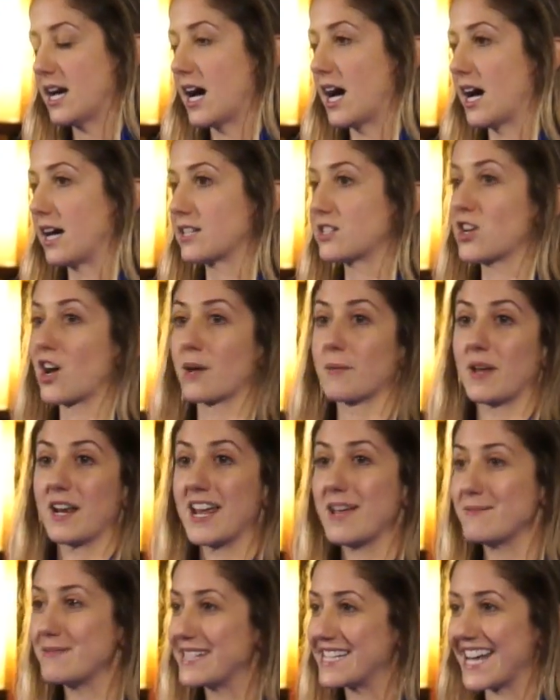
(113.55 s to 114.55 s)
Uh, talk about
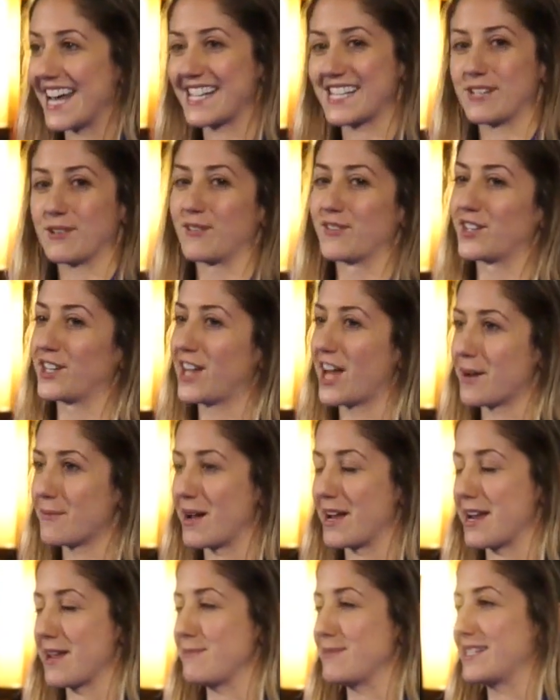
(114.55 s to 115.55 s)
A-B testing. I've heard a lot
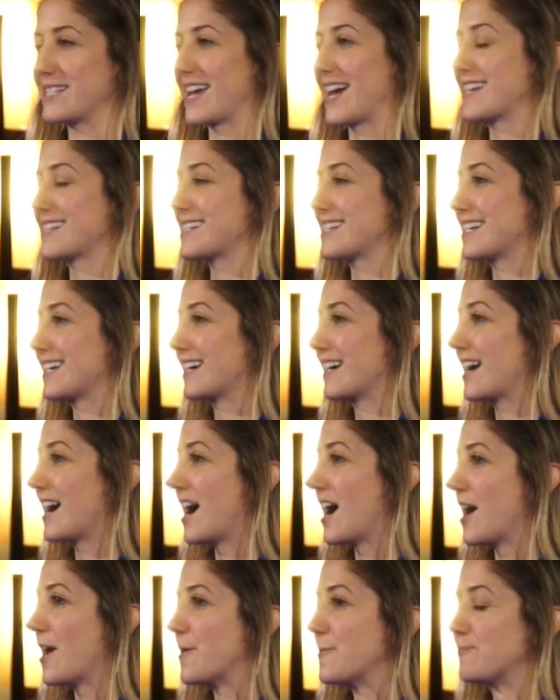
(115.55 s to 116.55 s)
about A-B testing.
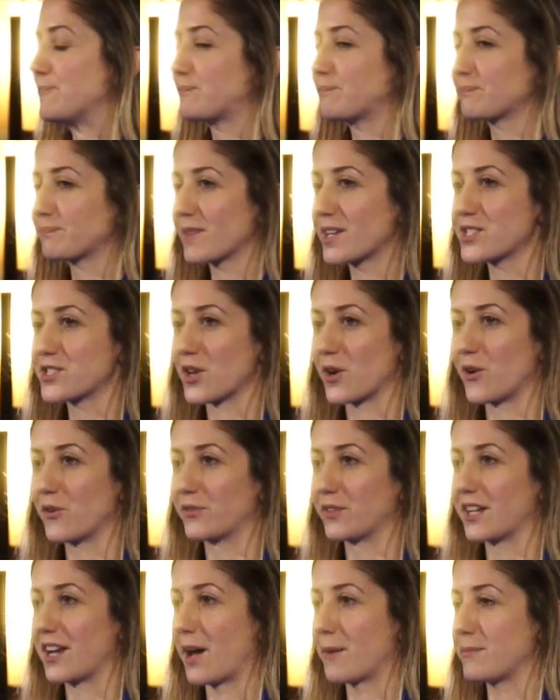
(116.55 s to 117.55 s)
Um, so
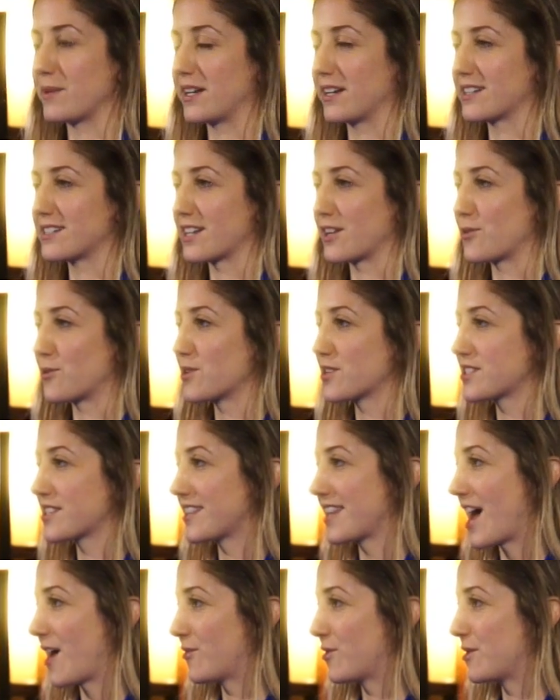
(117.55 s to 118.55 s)
hopefully not beating a dead horse on
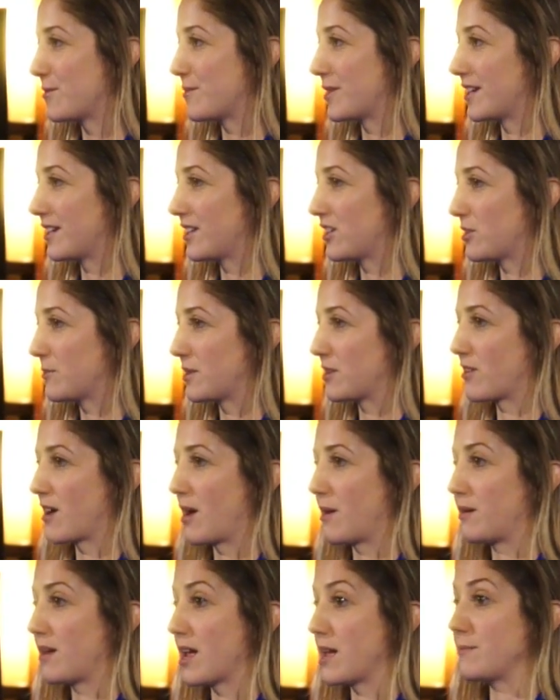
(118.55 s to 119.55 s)
that one, but a little bit
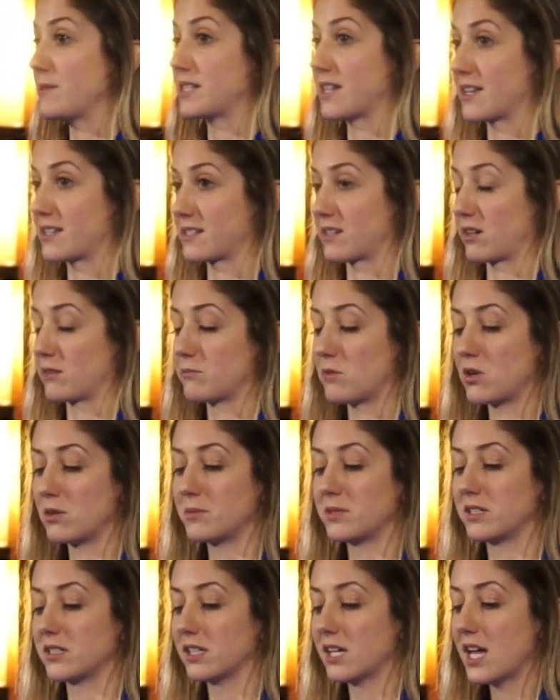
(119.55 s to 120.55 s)
around A-B testing on
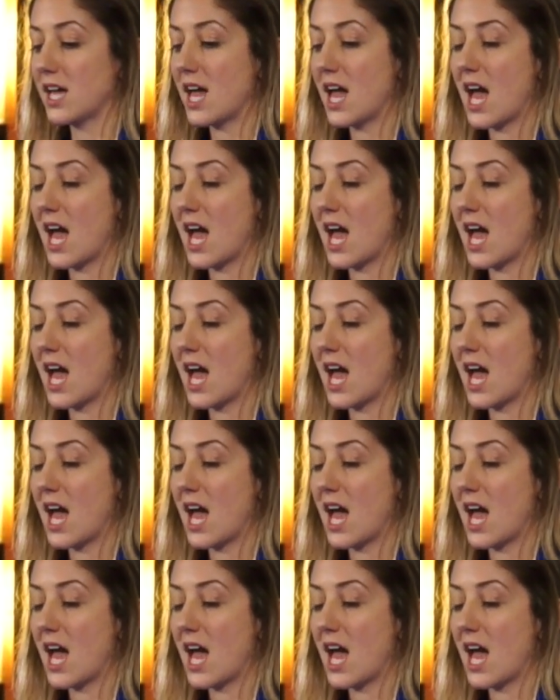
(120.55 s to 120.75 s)
mobile.